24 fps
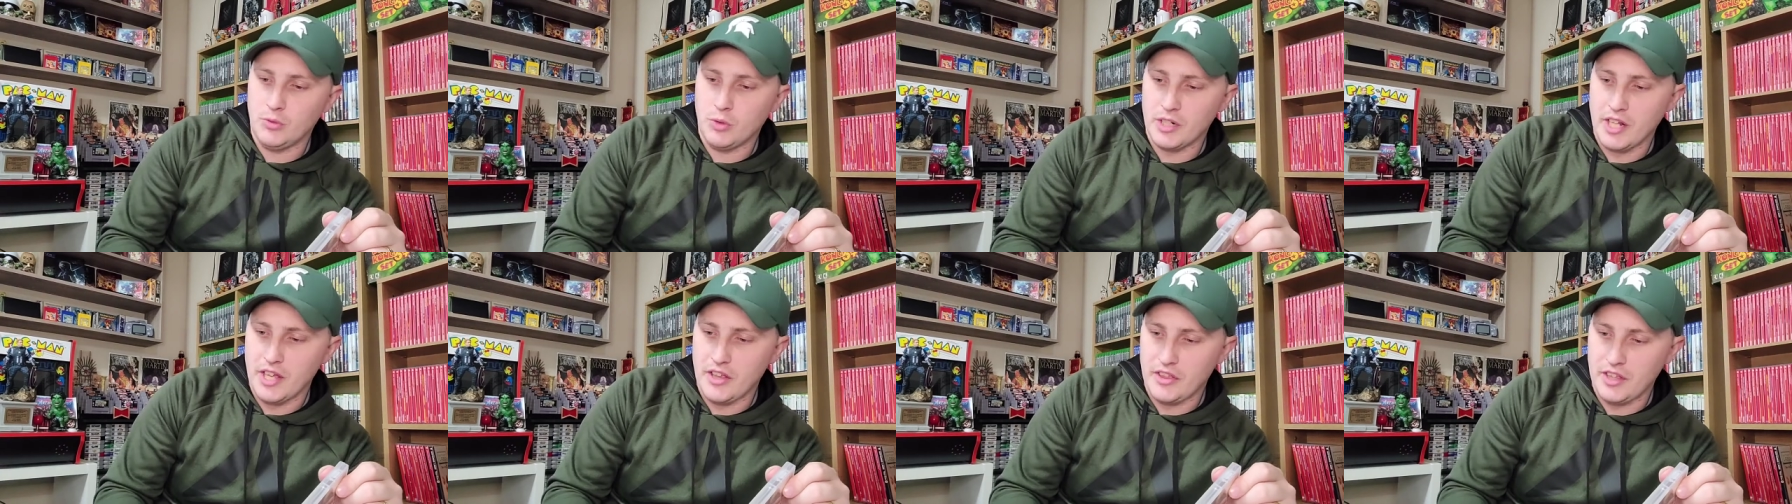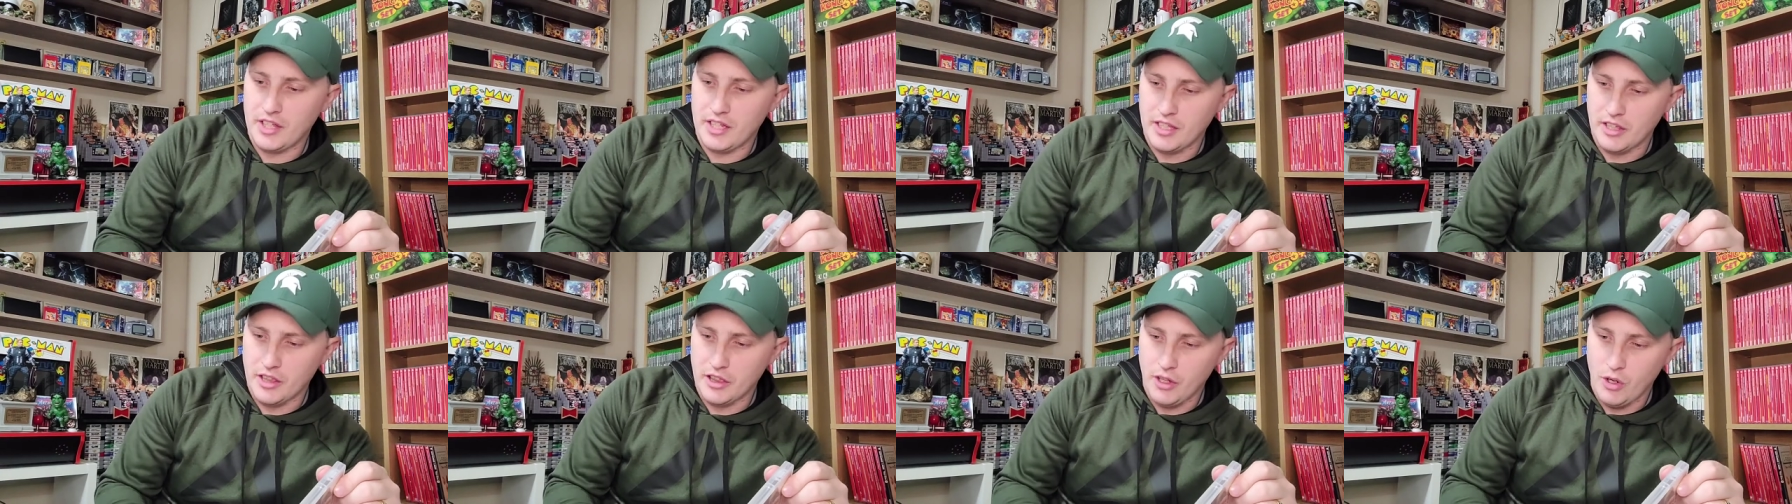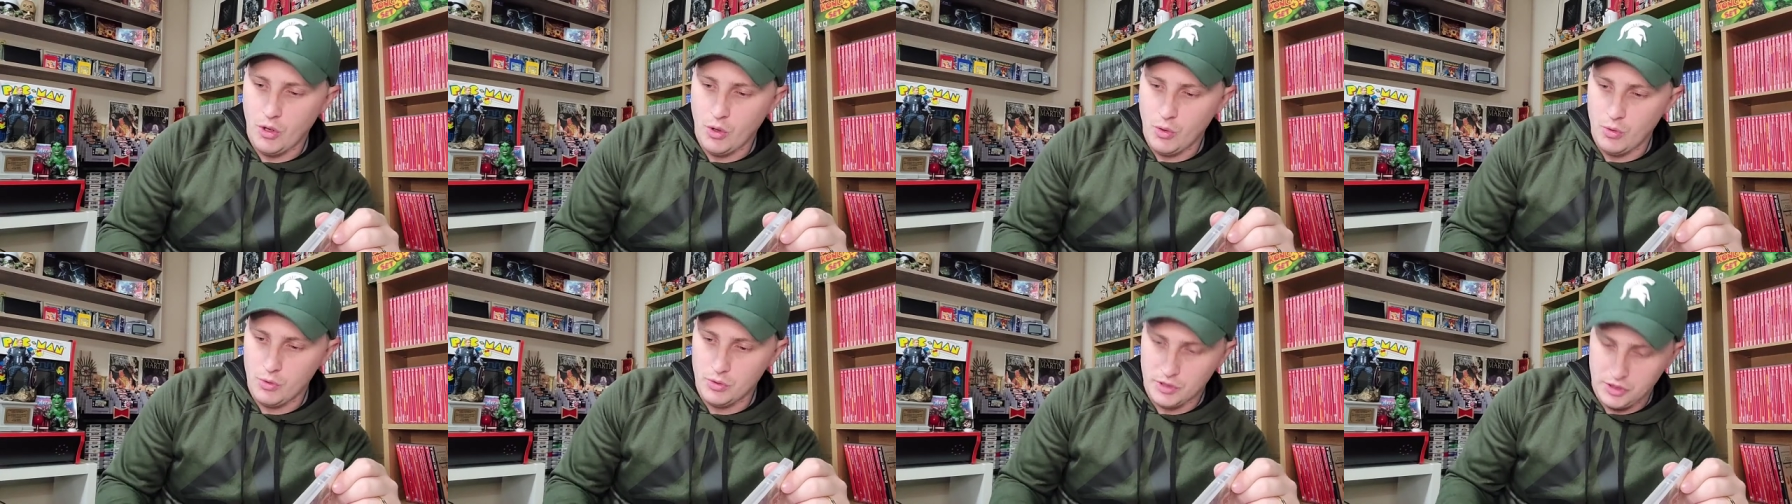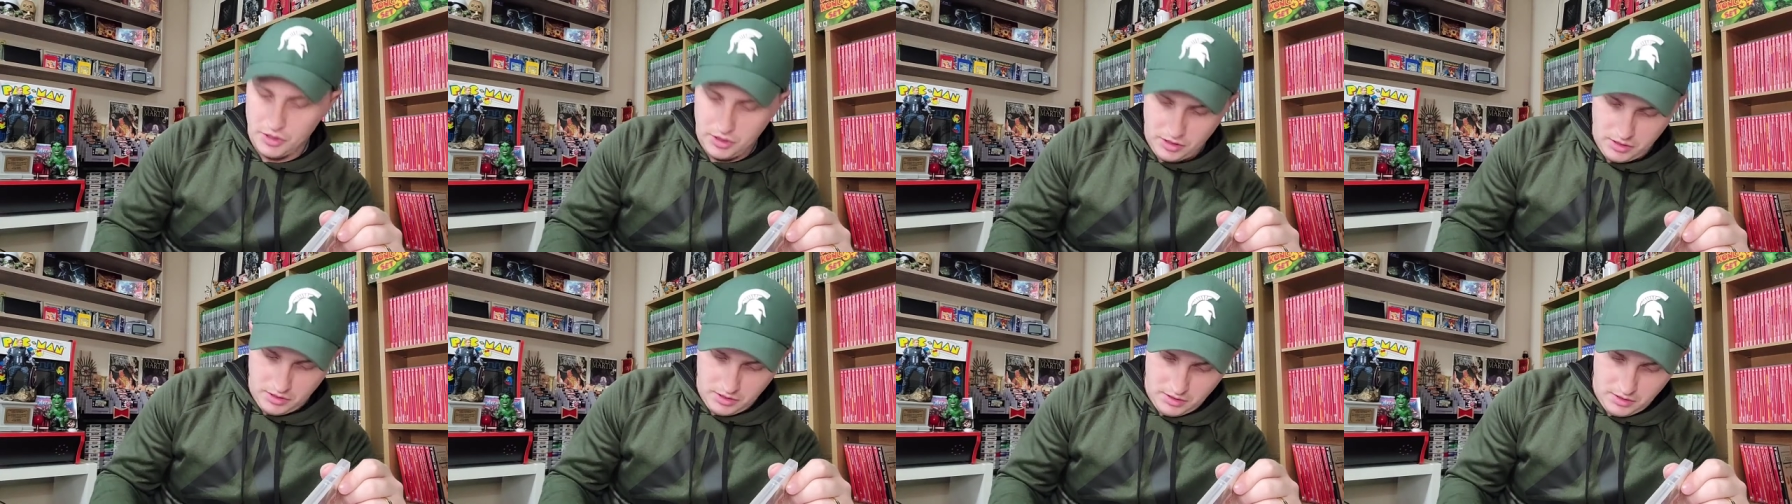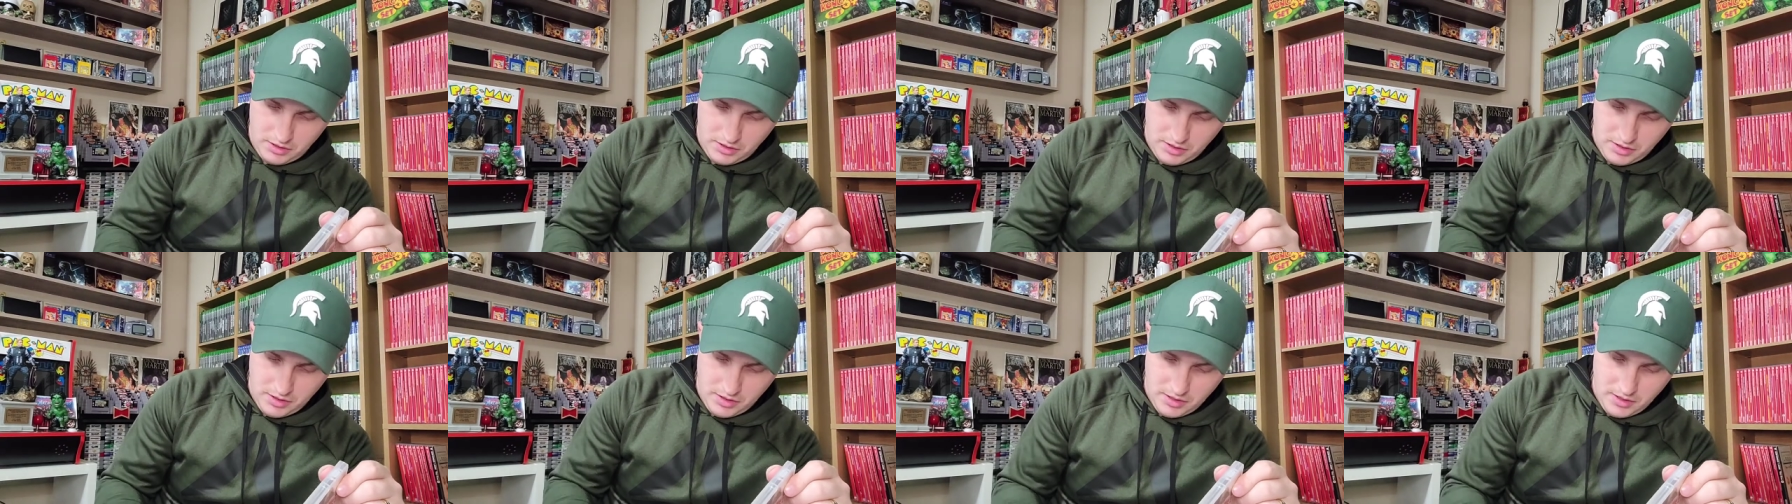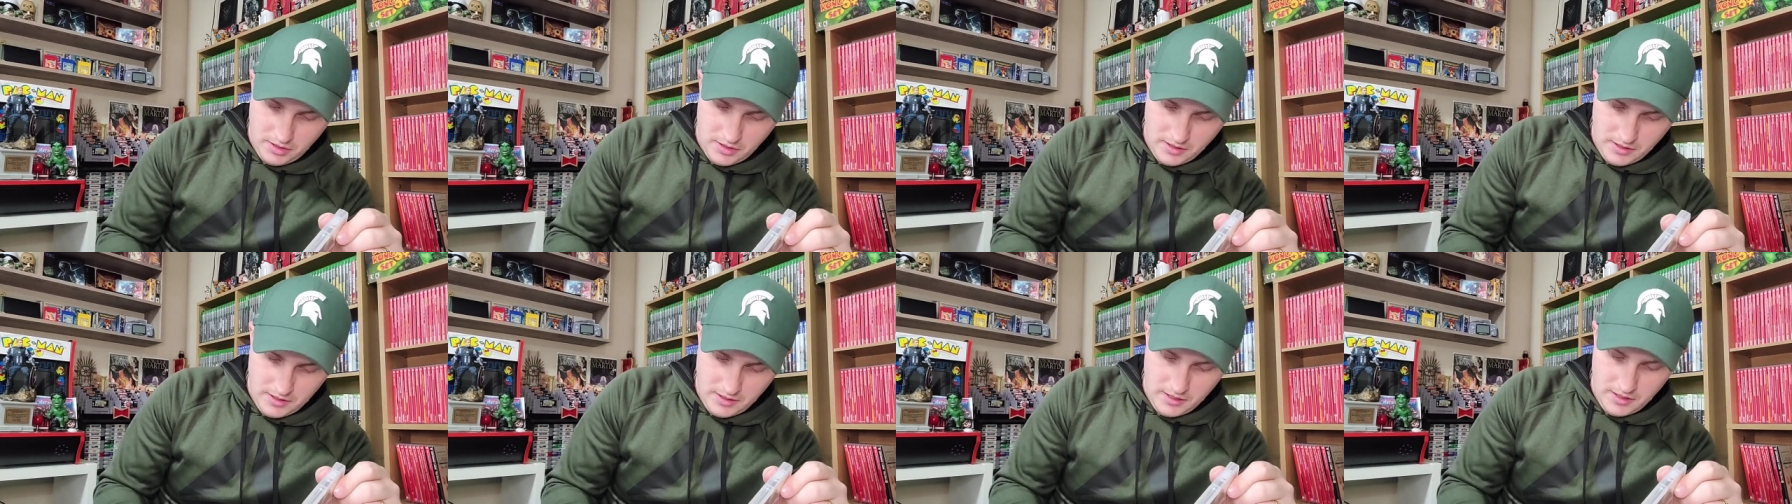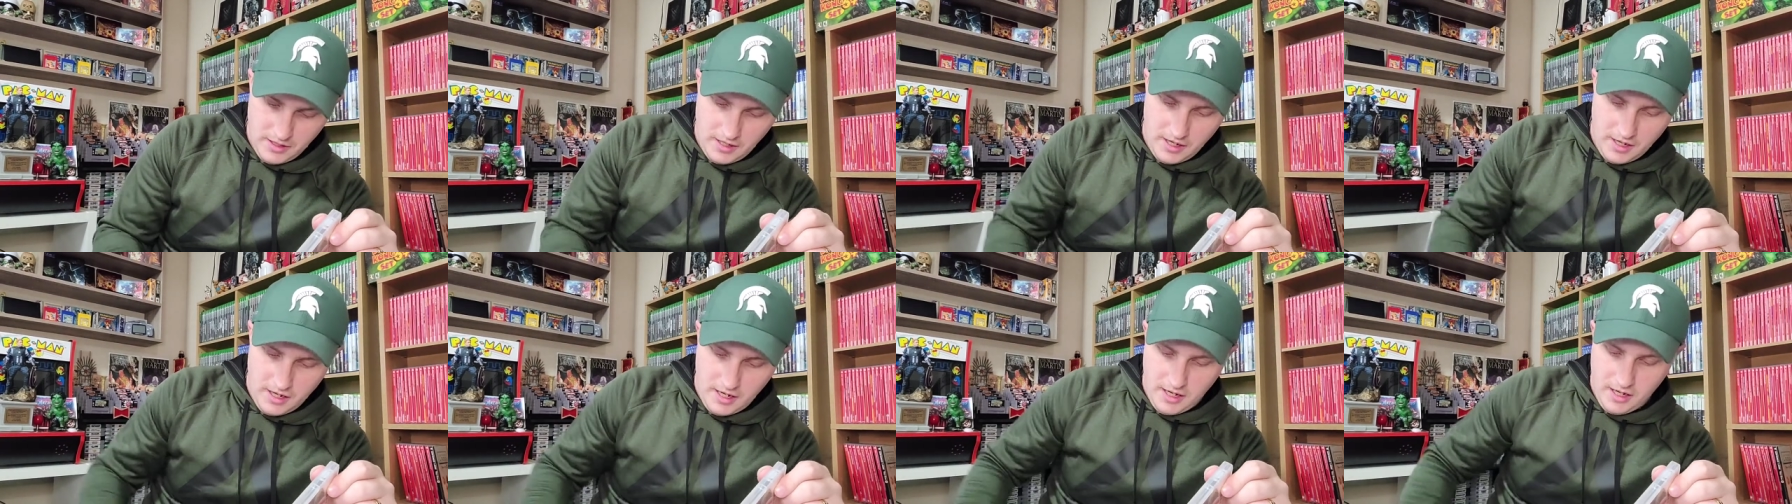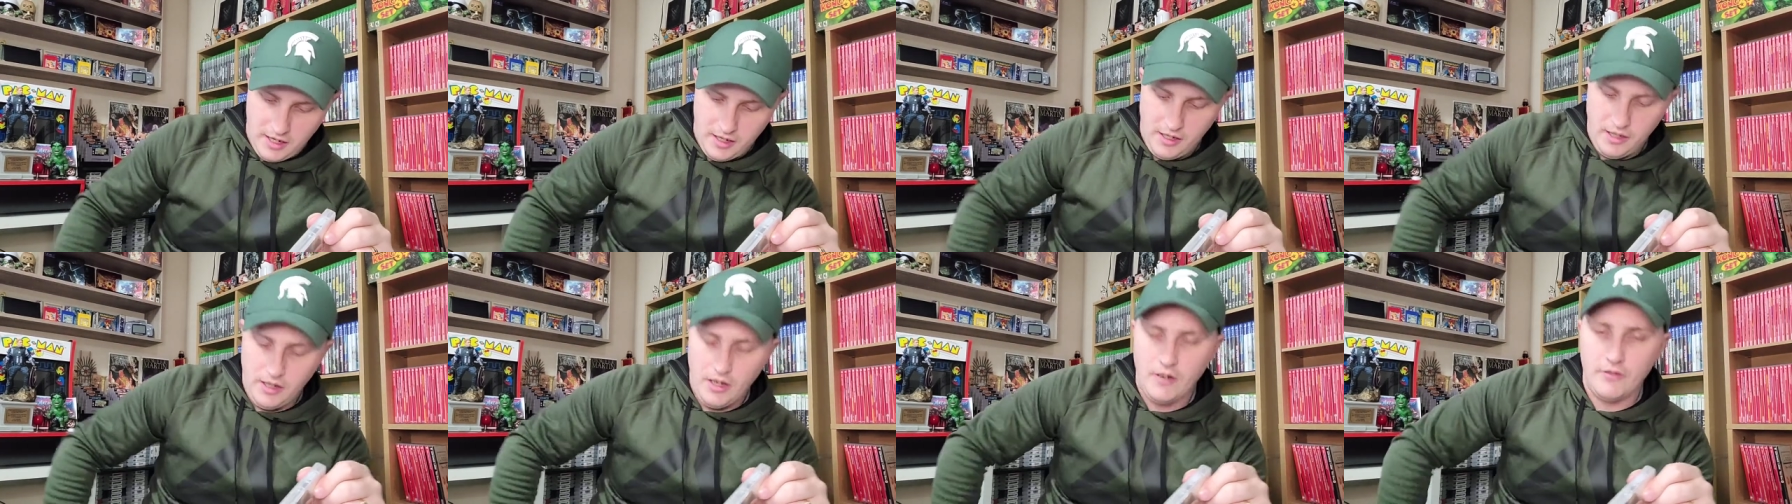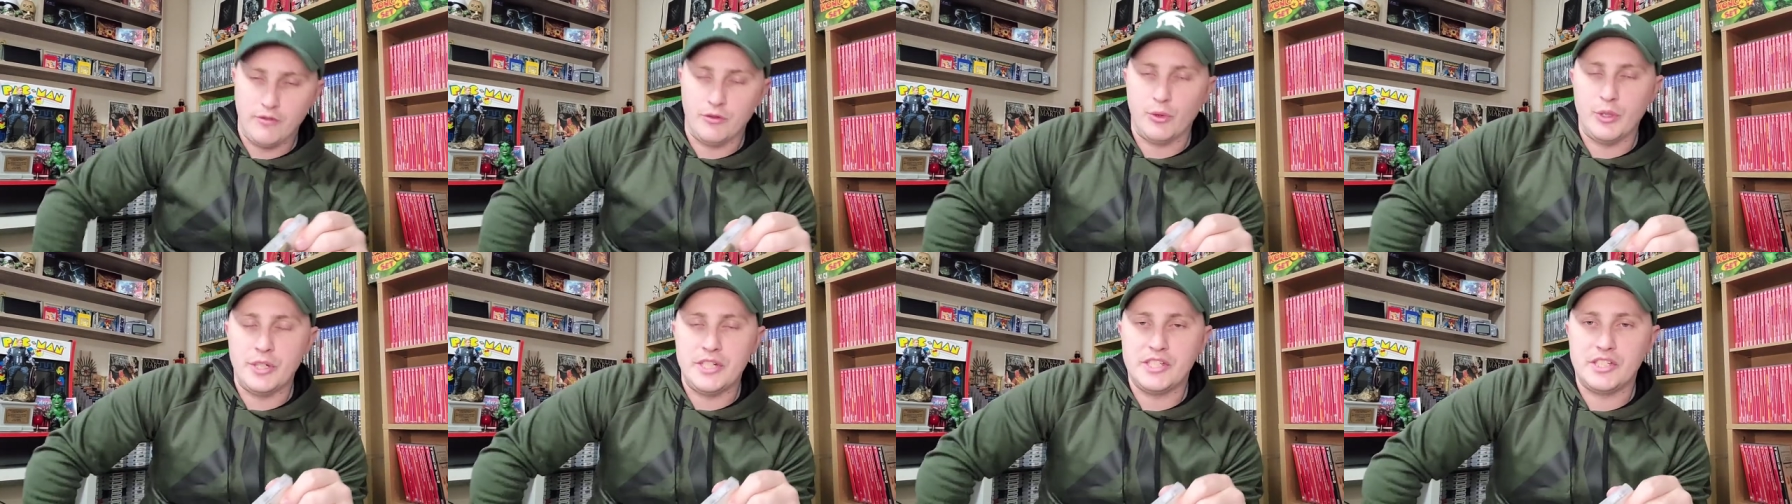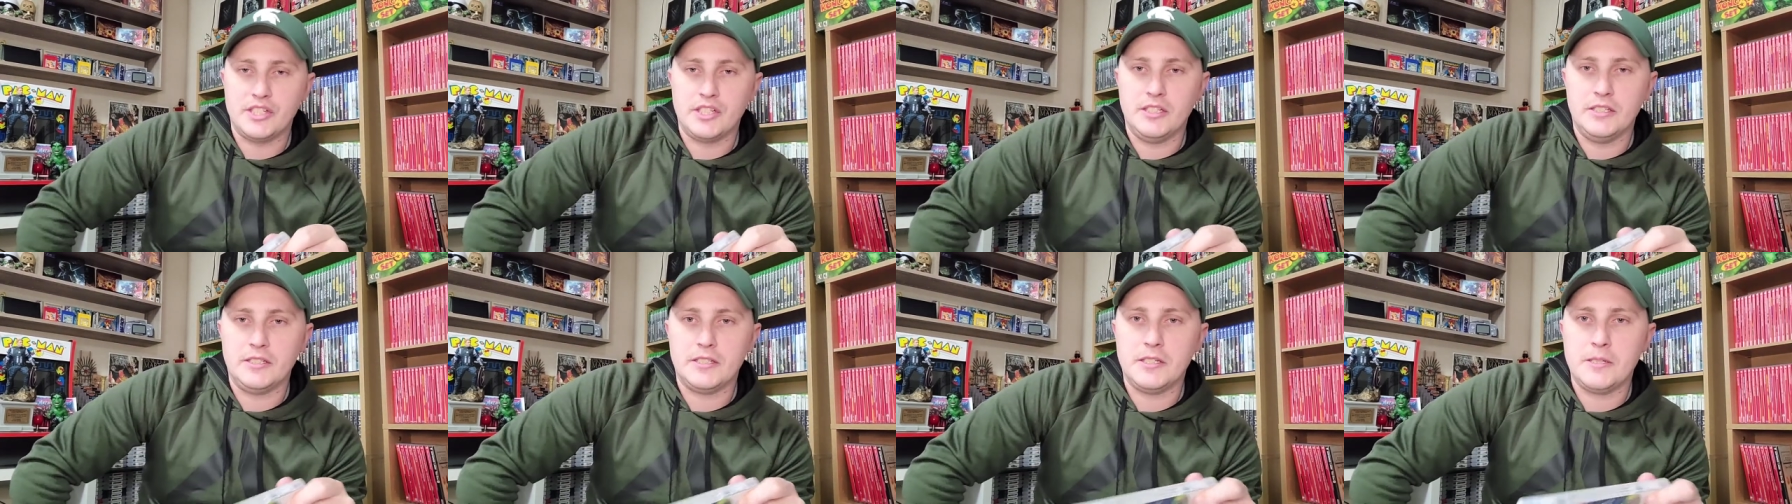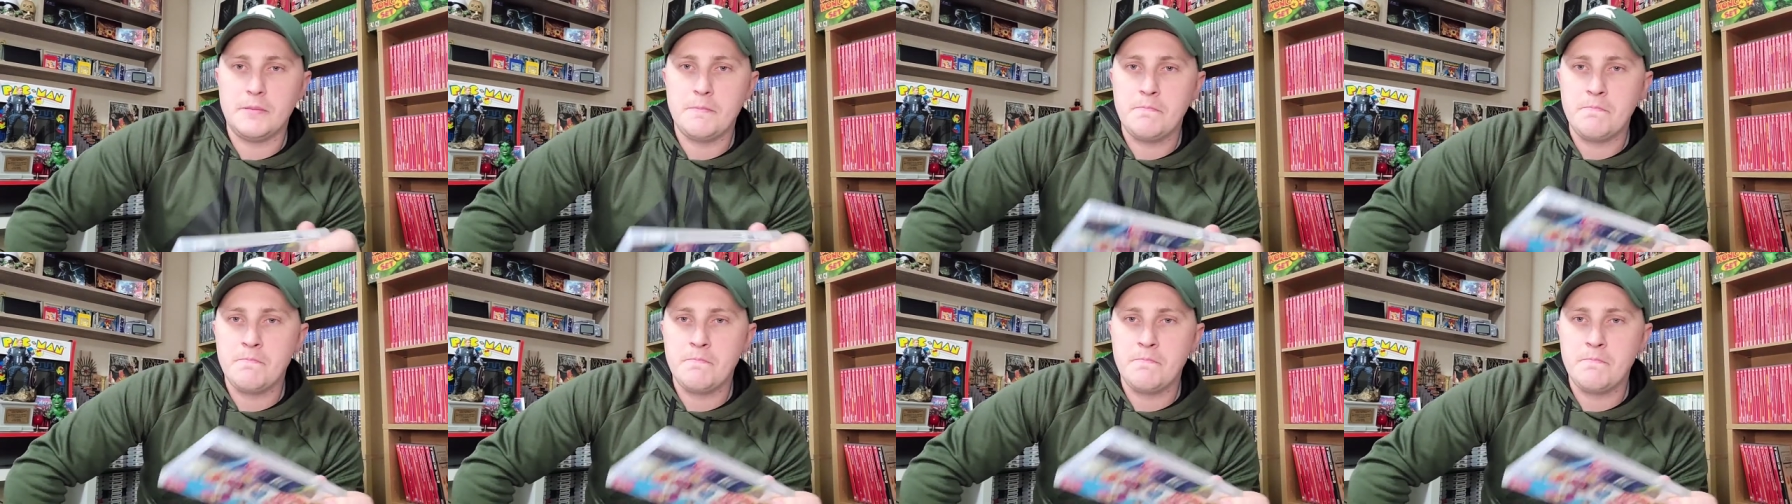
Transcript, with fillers: what I think of those uh, of recent.